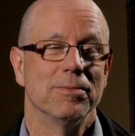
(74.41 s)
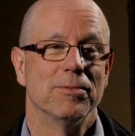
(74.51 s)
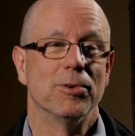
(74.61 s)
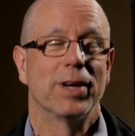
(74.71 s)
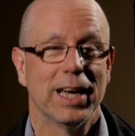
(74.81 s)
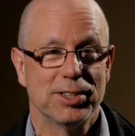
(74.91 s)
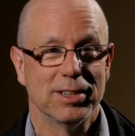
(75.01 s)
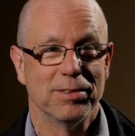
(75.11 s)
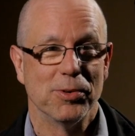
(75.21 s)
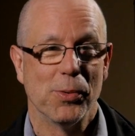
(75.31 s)
vocation,
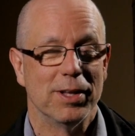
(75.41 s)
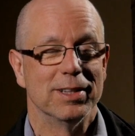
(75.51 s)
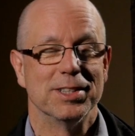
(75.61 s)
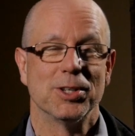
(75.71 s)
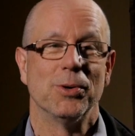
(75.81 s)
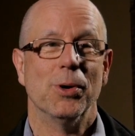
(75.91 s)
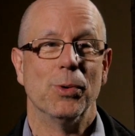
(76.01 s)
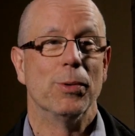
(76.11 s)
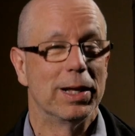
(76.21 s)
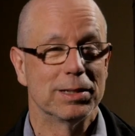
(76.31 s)
if you will. And so
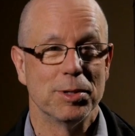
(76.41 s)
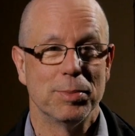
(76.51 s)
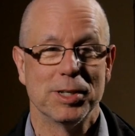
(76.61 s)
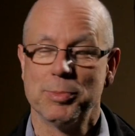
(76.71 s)
we welcome to Buzz